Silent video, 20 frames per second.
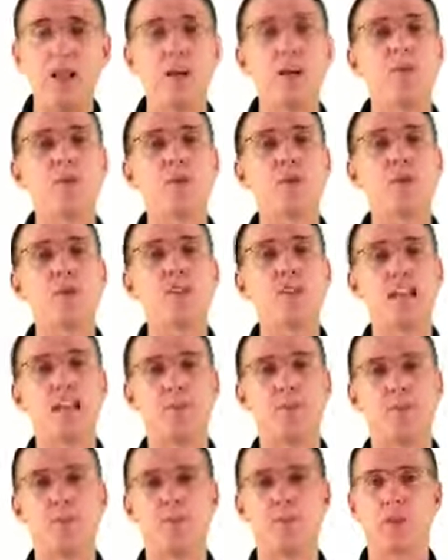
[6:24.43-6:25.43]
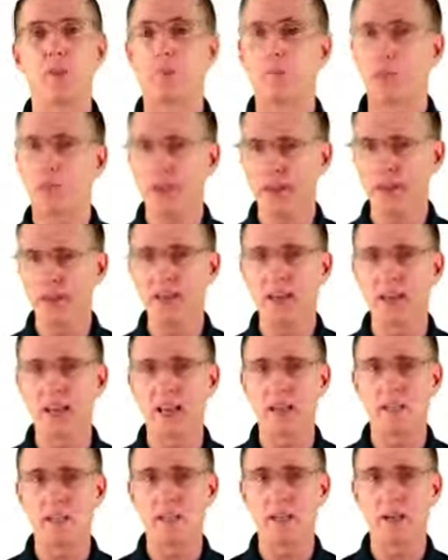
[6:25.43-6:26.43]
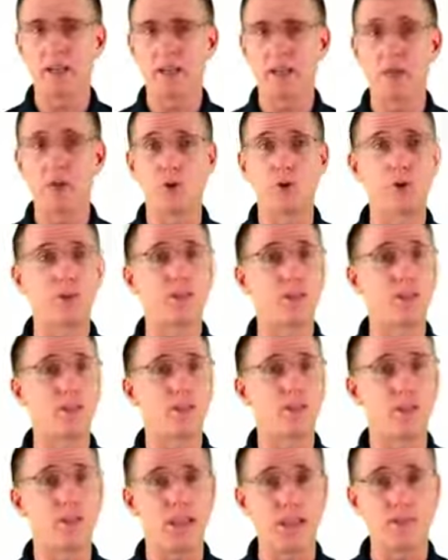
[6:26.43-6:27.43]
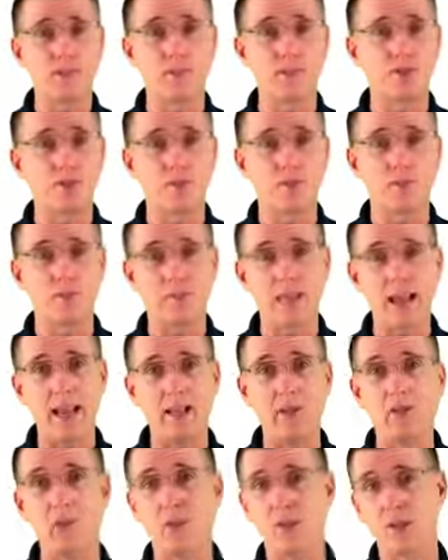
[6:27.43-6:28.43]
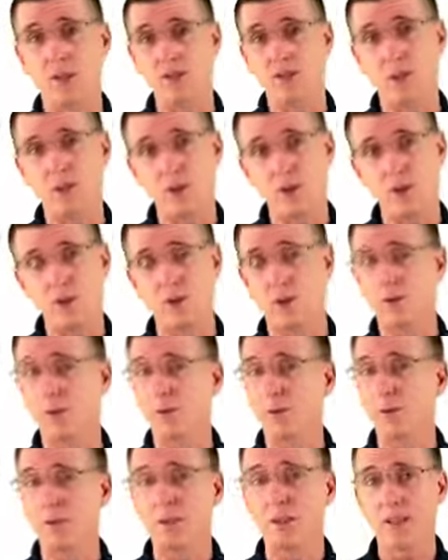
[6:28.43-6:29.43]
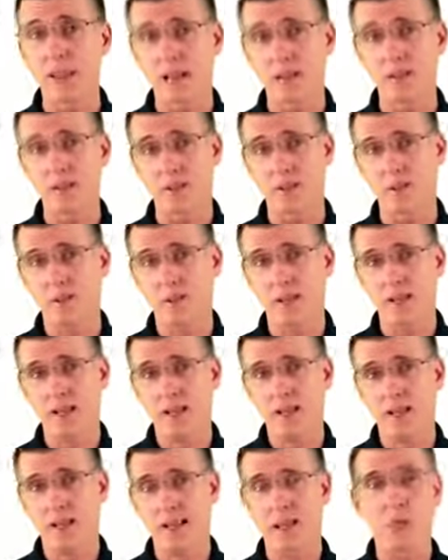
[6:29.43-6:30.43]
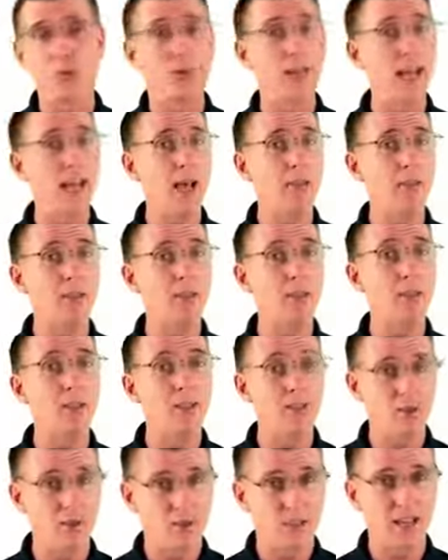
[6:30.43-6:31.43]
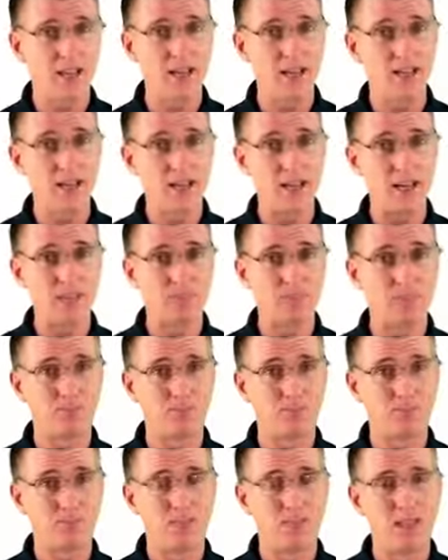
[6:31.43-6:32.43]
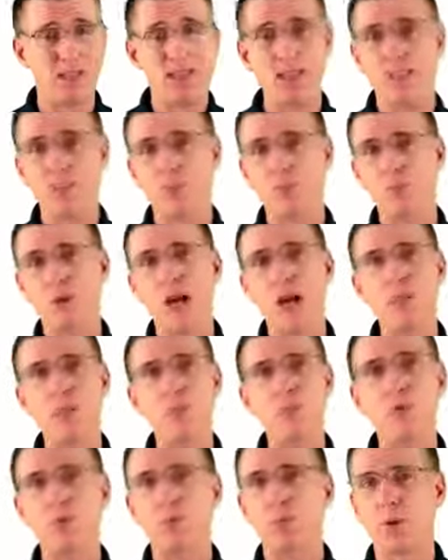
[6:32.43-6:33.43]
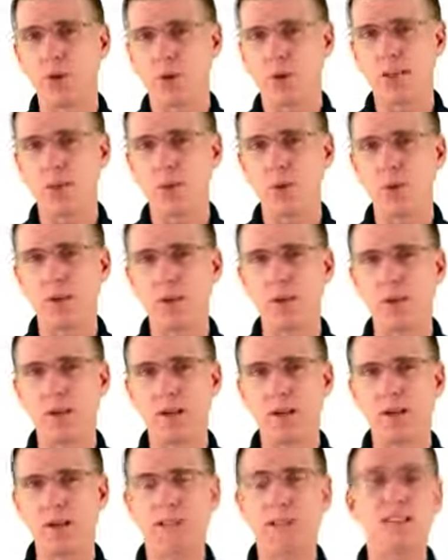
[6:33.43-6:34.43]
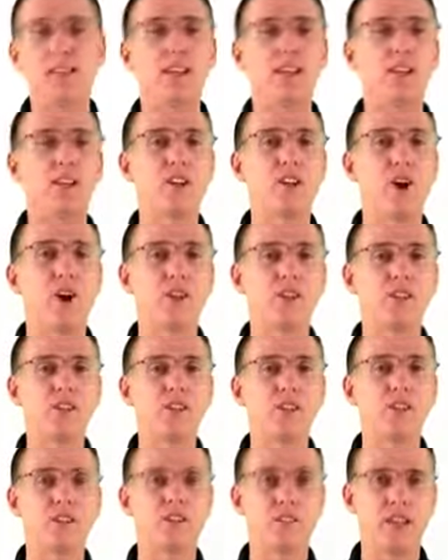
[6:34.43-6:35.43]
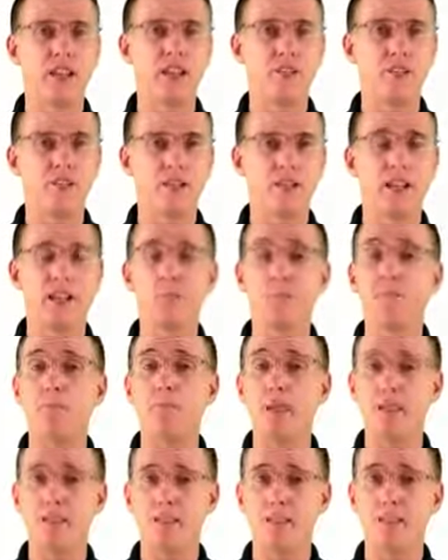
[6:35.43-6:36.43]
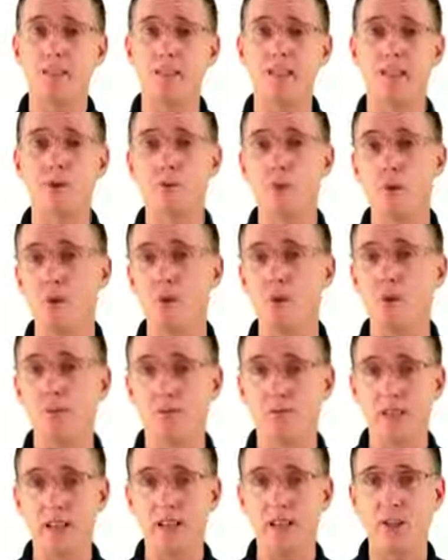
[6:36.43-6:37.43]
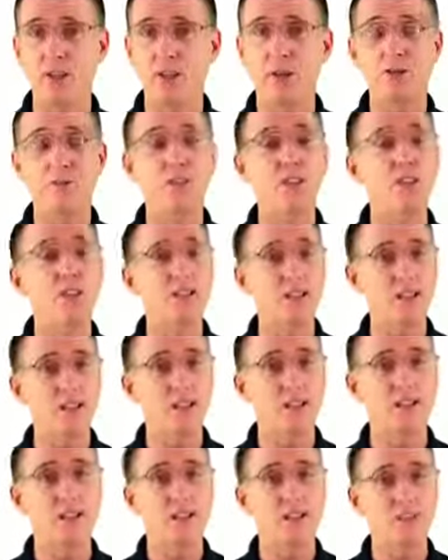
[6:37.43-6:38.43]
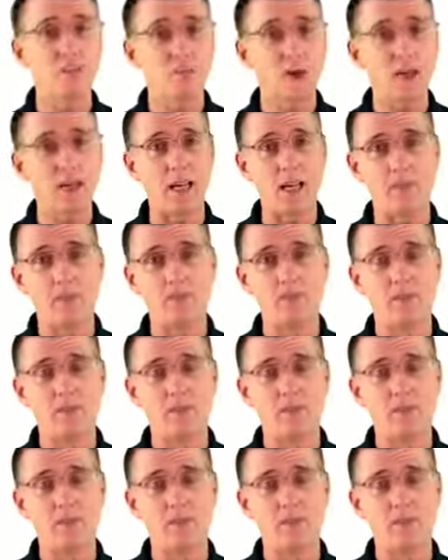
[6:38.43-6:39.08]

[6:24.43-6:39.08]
For example, printing a lot of money in order to save a certain bank or institution from collapsing, as what happened in 2008. The problem with printing too much money is that it causes inflation and basically erodes the value of the citizens' money.